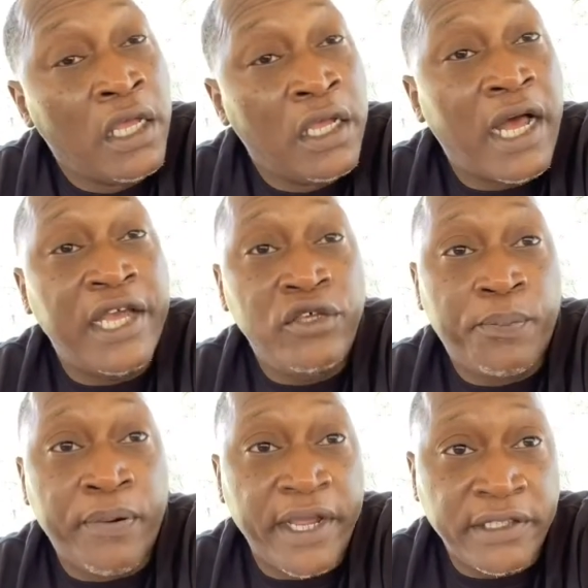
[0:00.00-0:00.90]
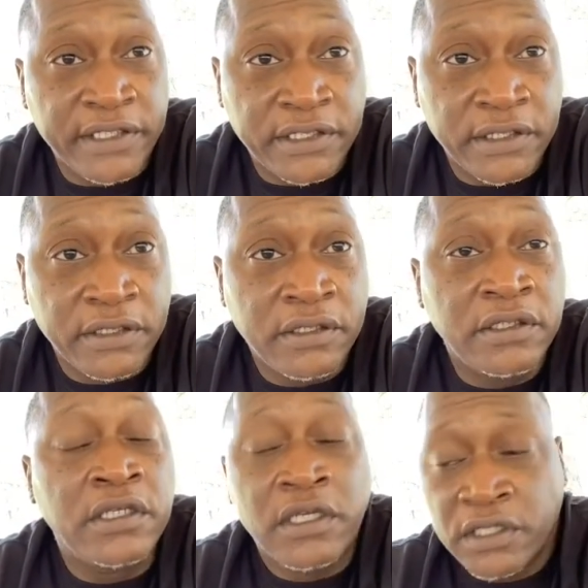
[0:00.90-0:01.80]
how you practice
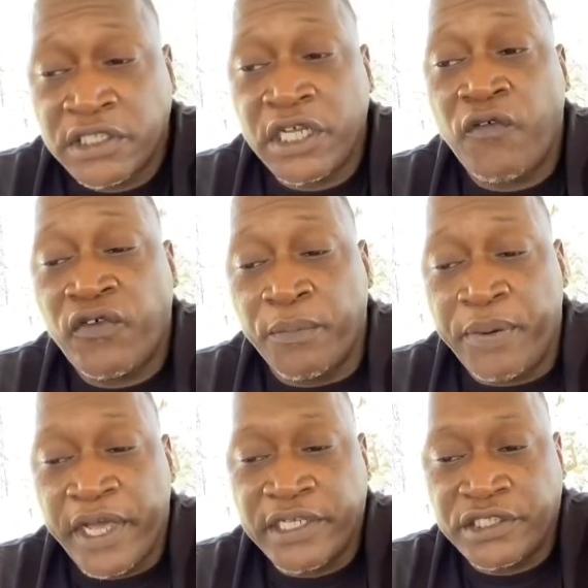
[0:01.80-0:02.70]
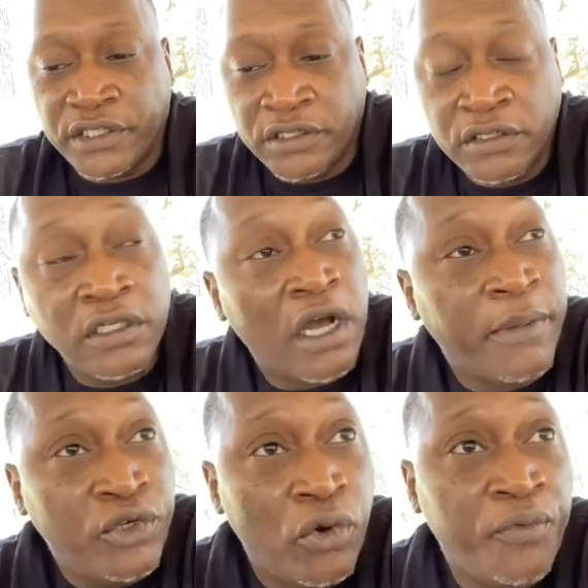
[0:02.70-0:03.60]
self compassion. I'm going
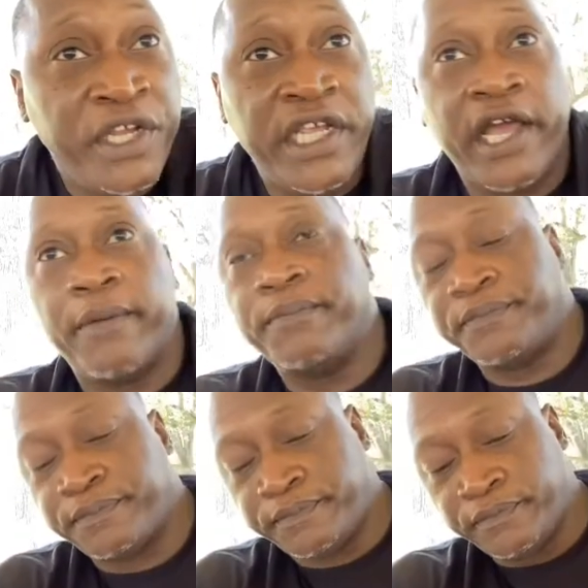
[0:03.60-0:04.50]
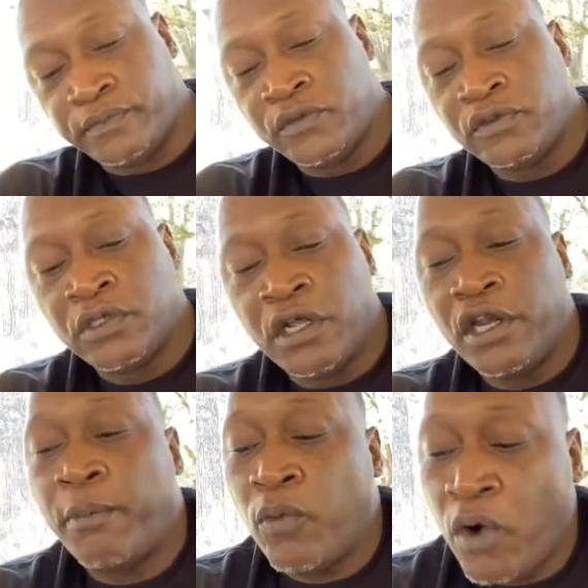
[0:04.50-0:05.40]
to do a recap.
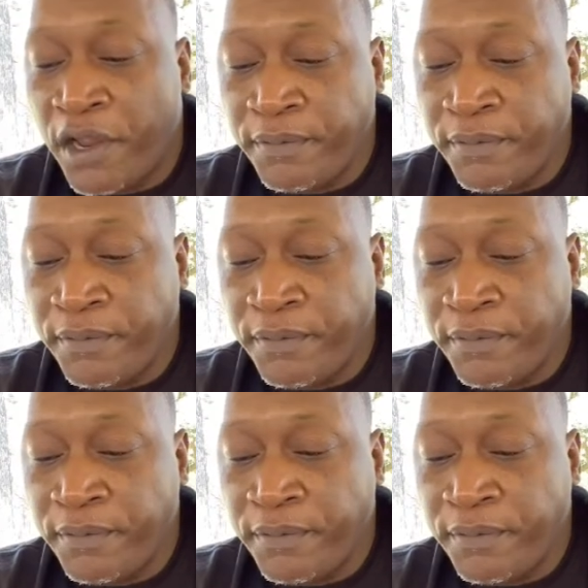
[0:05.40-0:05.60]
Number one,